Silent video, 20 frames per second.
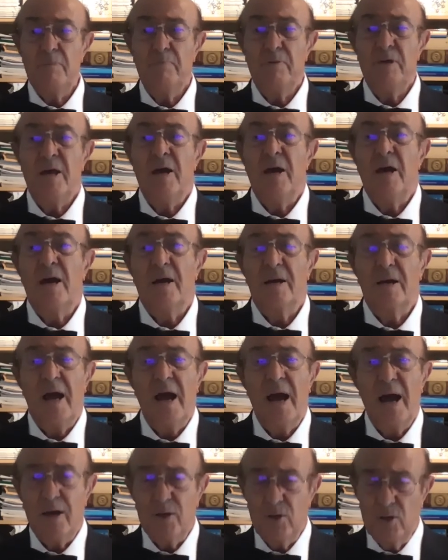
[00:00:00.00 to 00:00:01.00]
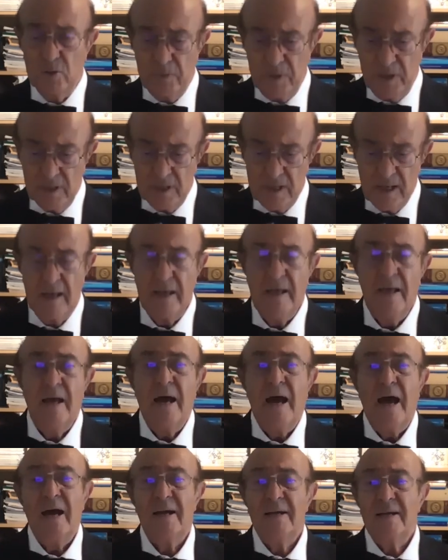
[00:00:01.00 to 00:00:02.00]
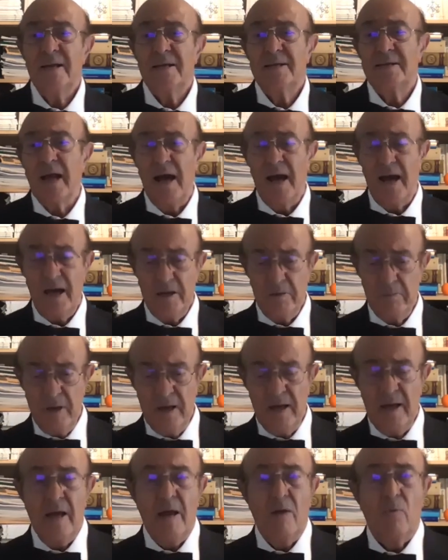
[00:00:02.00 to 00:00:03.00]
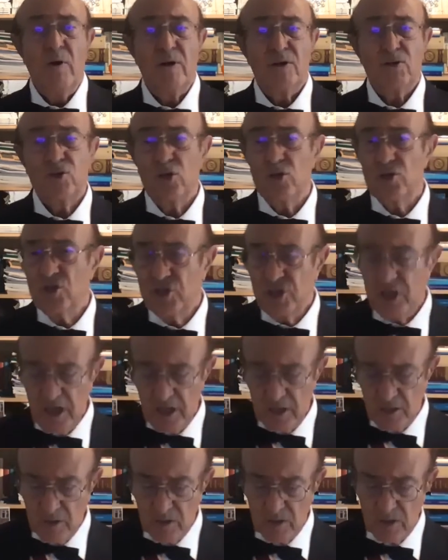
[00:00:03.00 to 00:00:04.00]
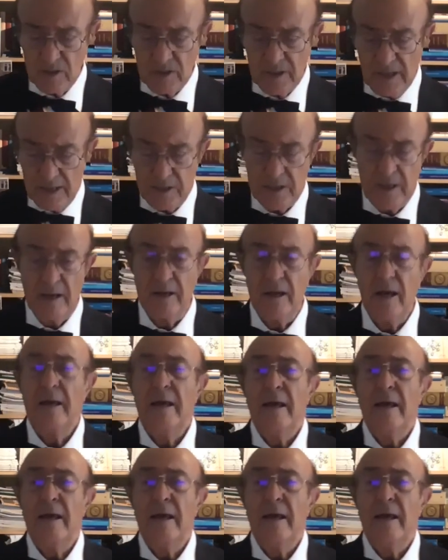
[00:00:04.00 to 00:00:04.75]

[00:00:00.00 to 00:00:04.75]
EPR argument at that time were so serious that